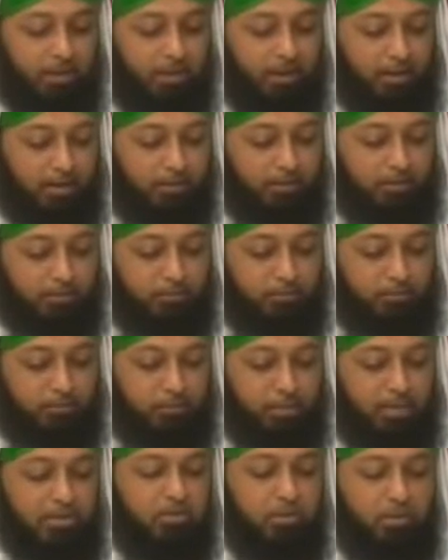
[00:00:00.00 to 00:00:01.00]
and
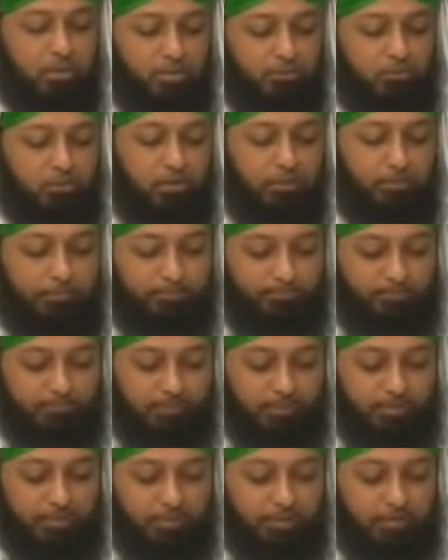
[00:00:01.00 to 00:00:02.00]
mentioning to them
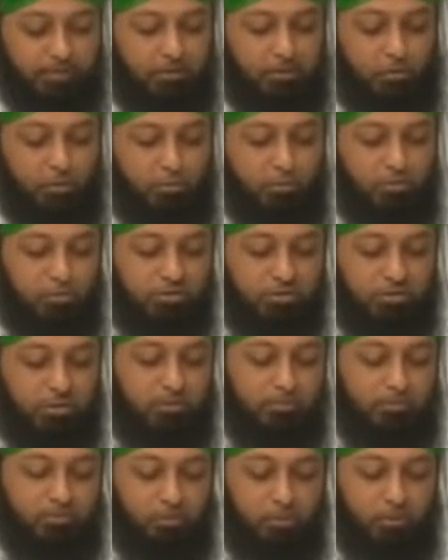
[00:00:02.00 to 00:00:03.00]
that, "O
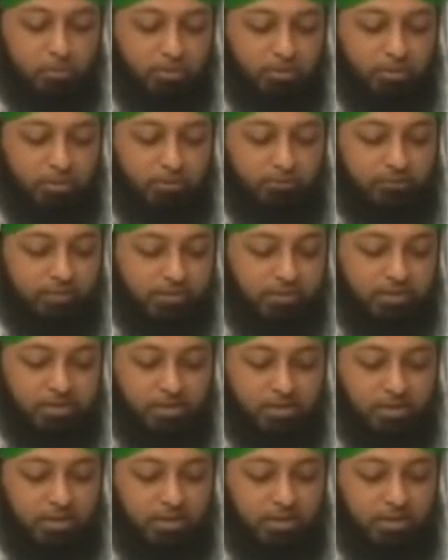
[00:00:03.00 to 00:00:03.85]
Muslims, O believers,